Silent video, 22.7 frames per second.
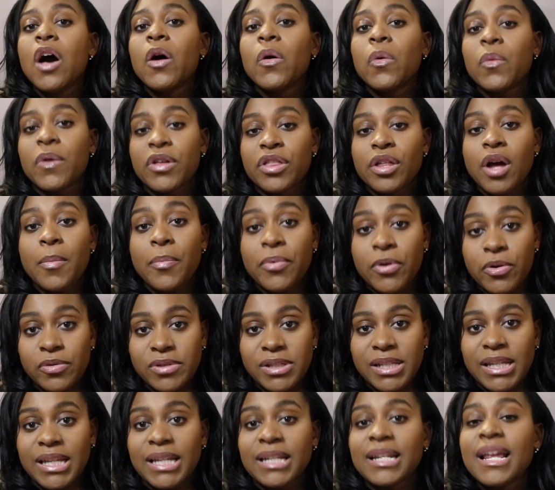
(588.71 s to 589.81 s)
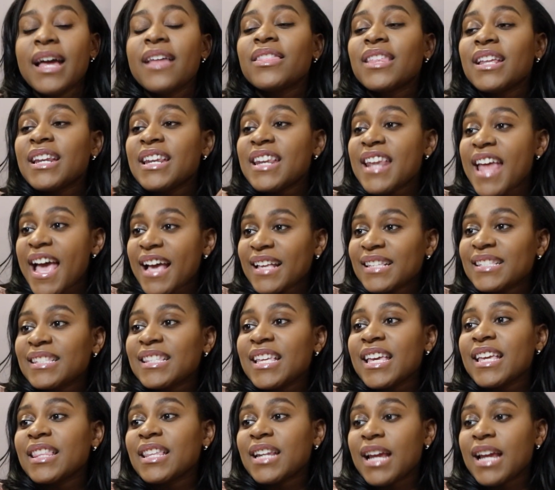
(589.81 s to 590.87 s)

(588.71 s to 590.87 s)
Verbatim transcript: with a protein the next thing